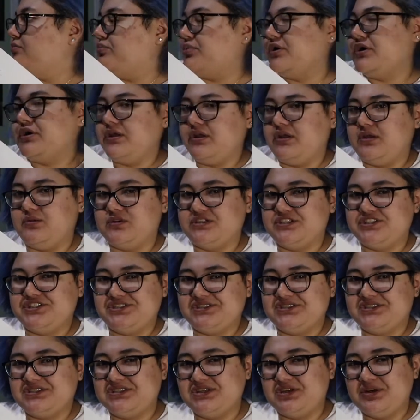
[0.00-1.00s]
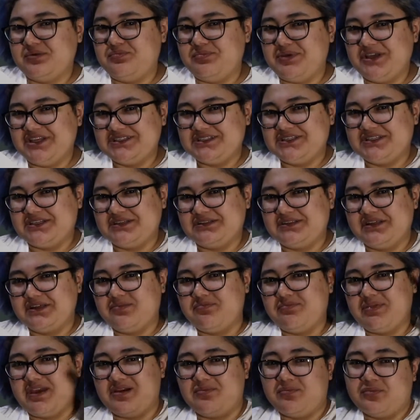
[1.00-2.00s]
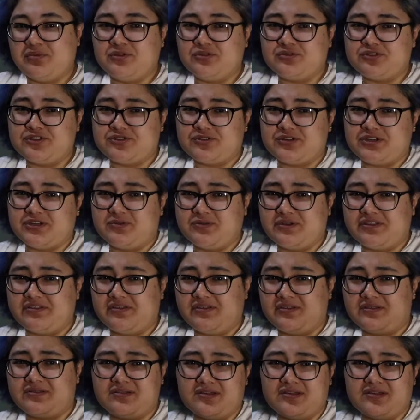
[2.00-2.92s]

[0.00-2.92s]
but it was just a basic like bamboo tree with a